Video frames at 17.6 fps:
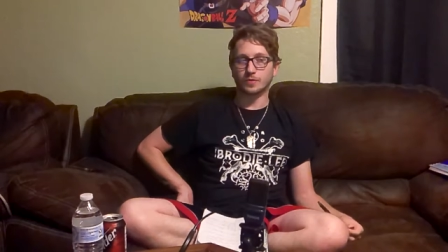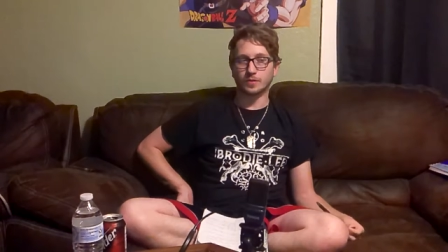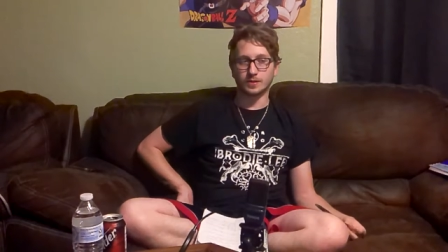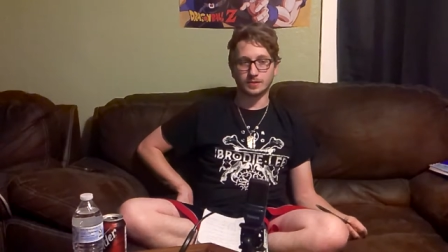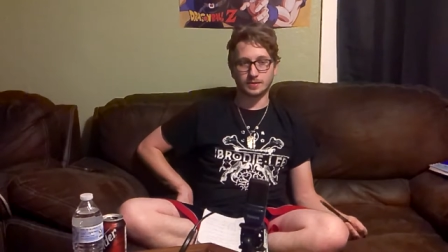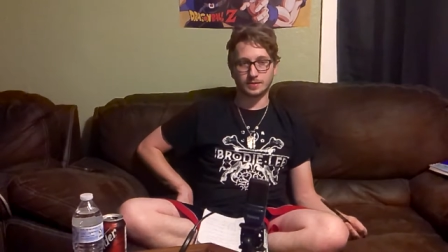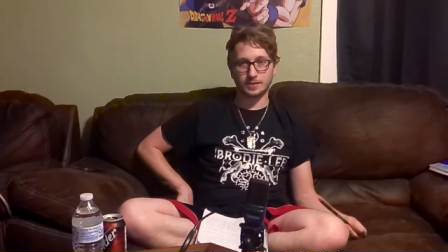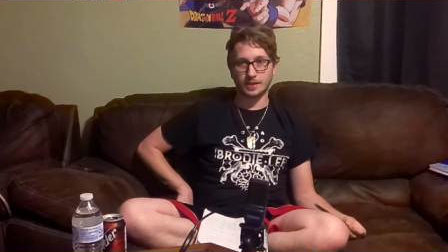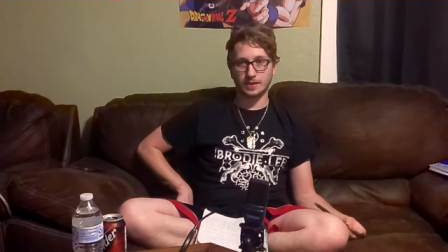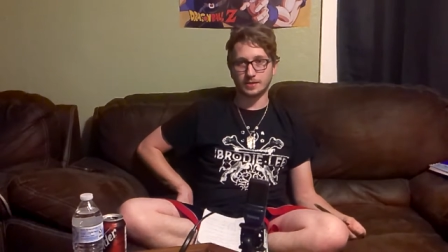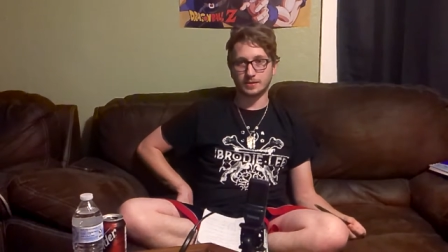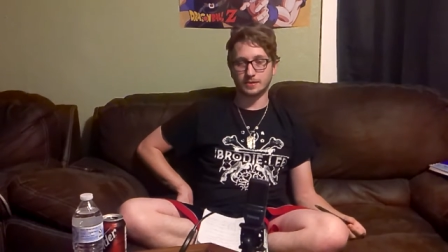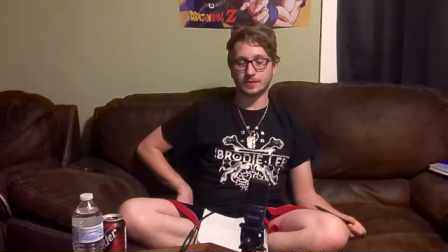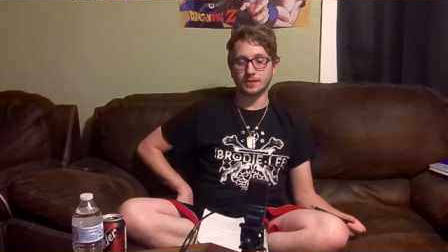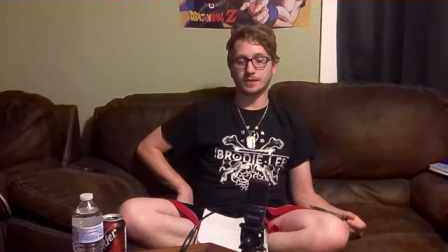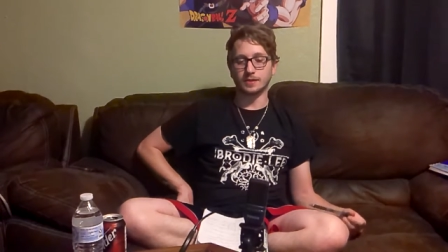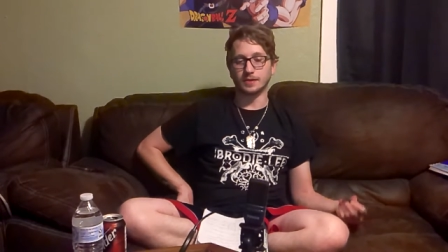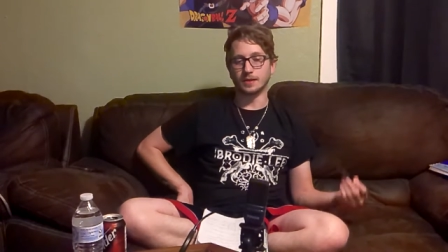Gwen
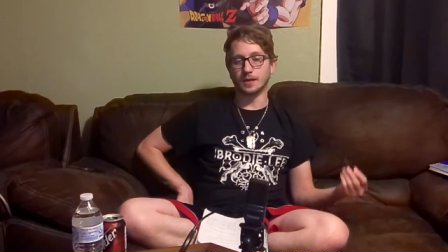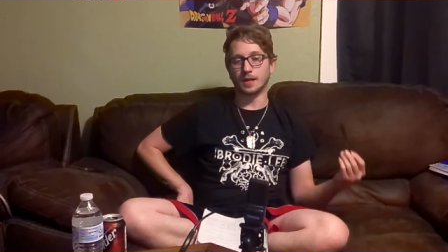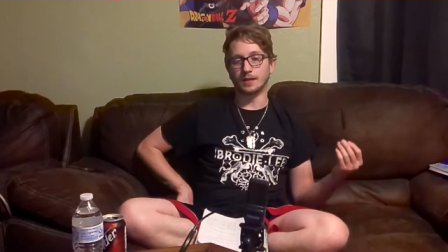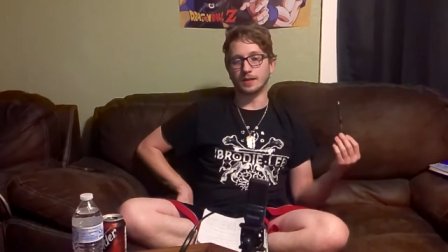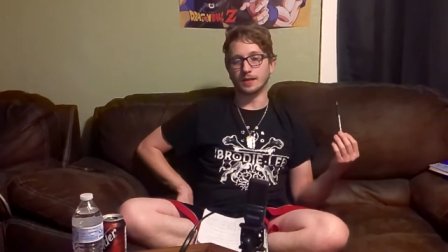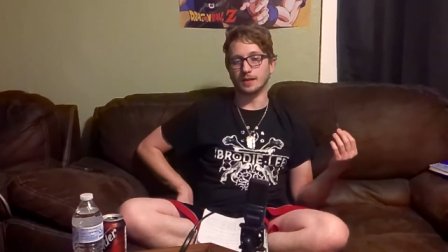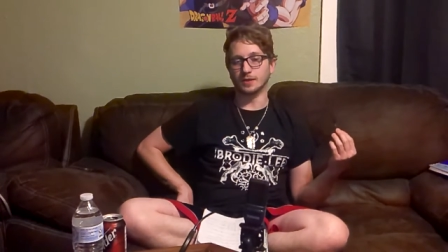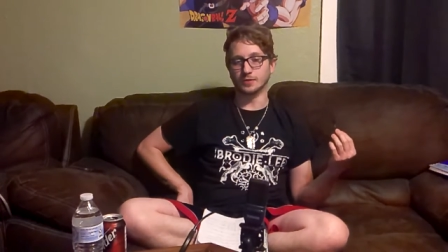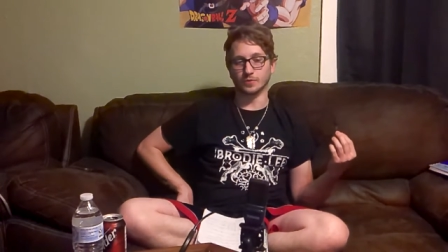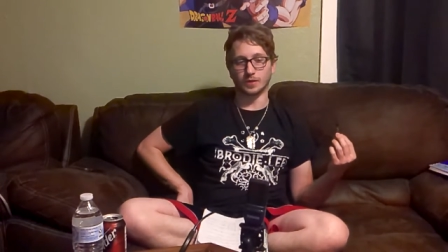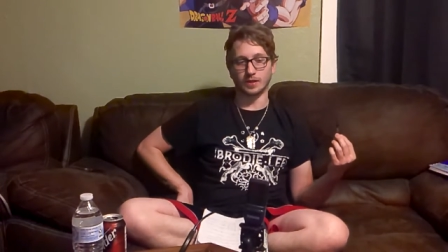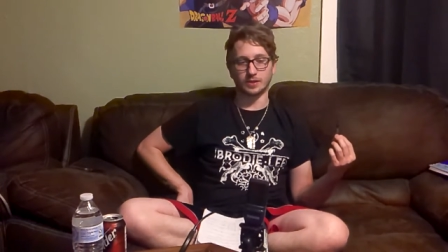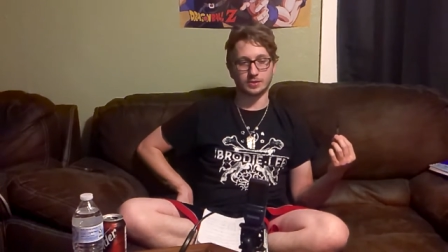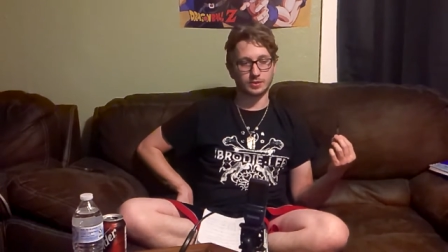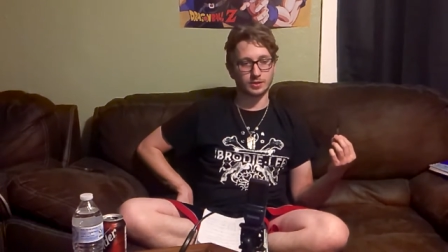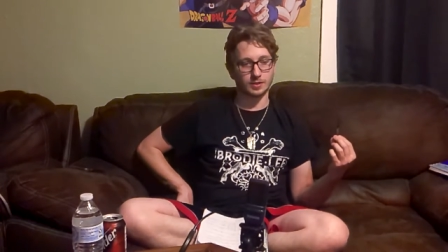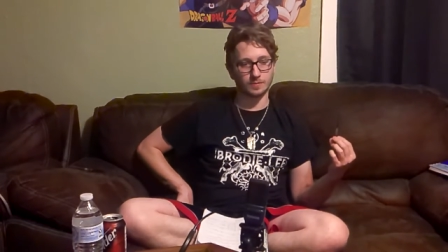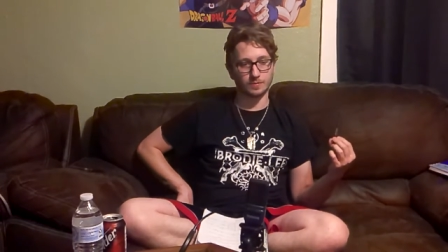Stacy, and then his
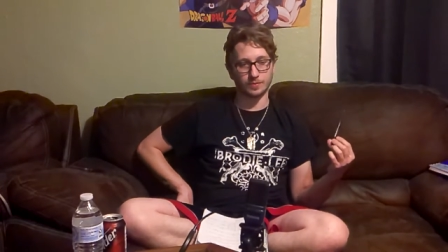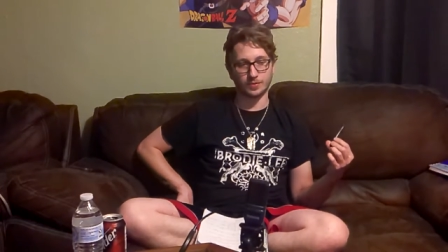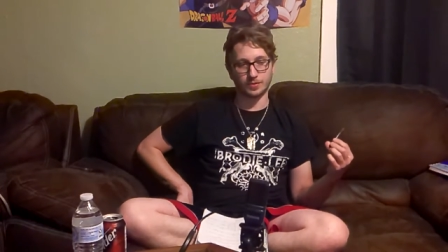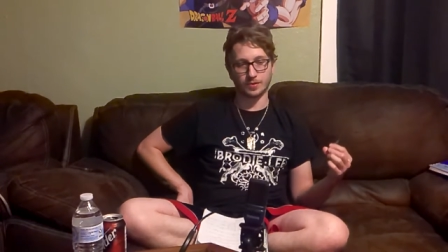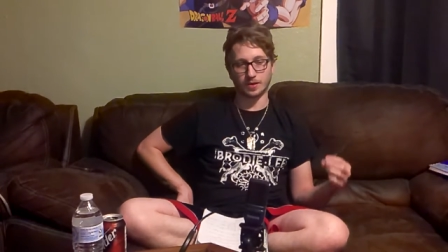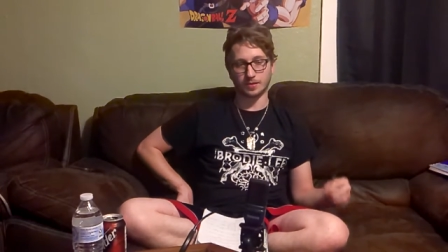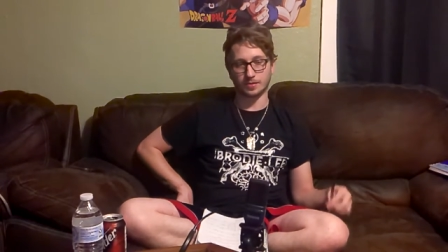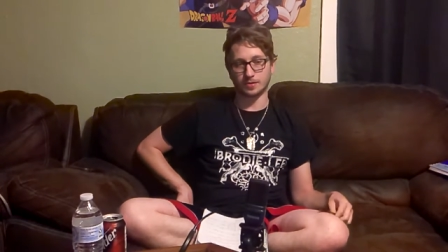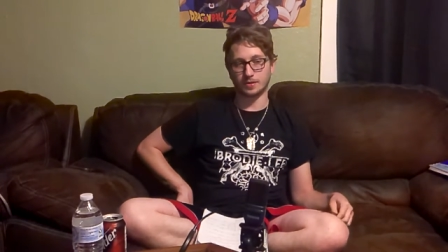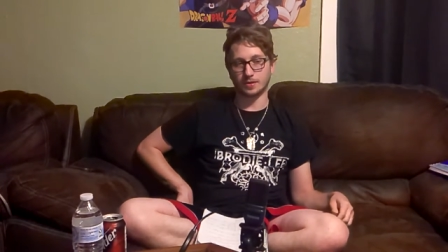relationship with Dr.